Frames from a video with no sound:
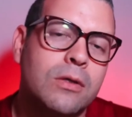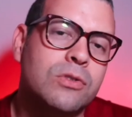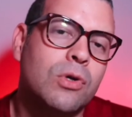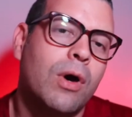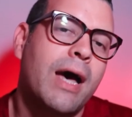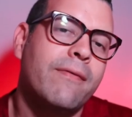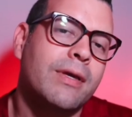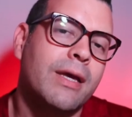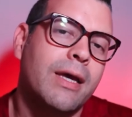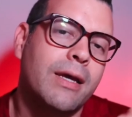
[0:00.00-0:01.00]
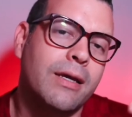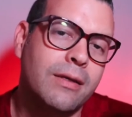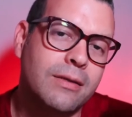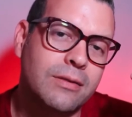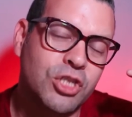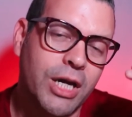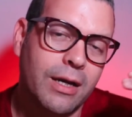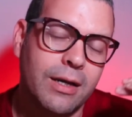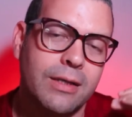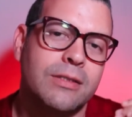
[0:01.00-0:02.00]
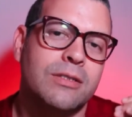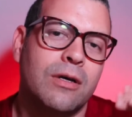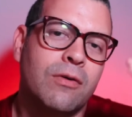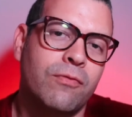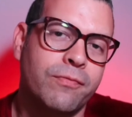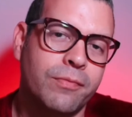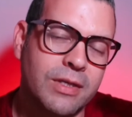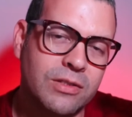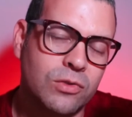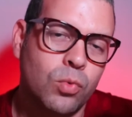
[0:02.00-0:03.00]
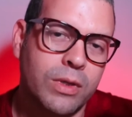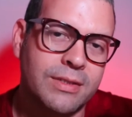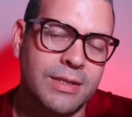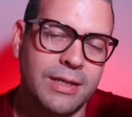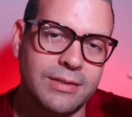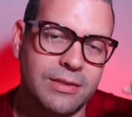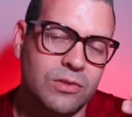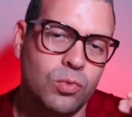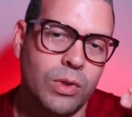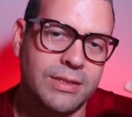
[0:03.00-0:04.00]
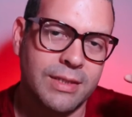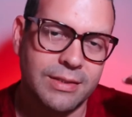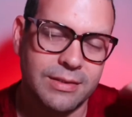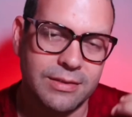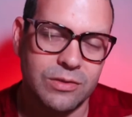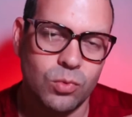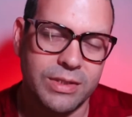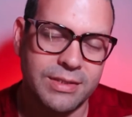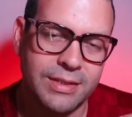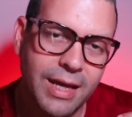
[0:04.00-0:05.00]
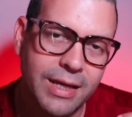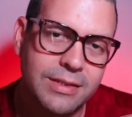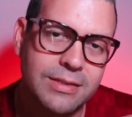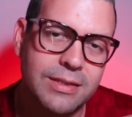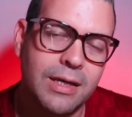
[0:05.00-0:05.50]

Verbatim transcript: So having a checklist of this is what's next, this is what's next, this is what's next